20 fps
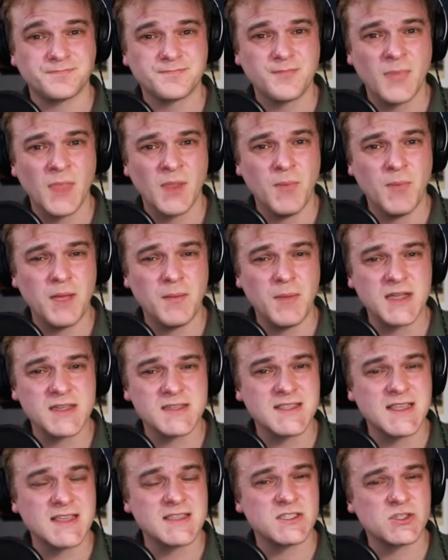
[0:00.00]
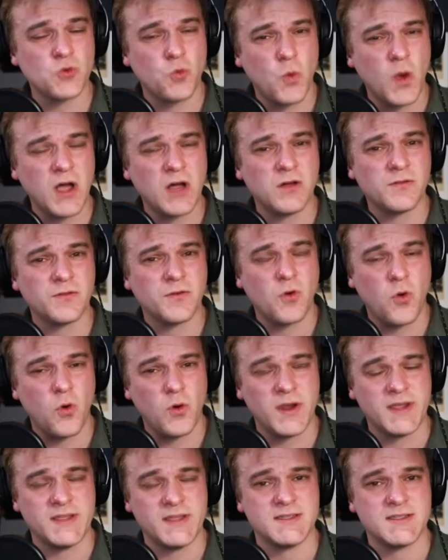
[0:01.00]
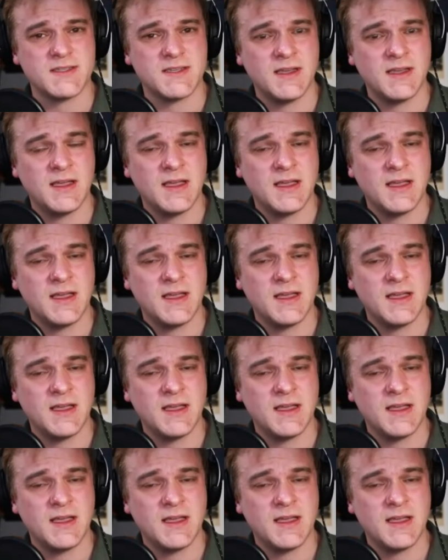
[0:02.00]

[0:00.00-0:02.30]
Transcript: my mechs, that's 12 coins.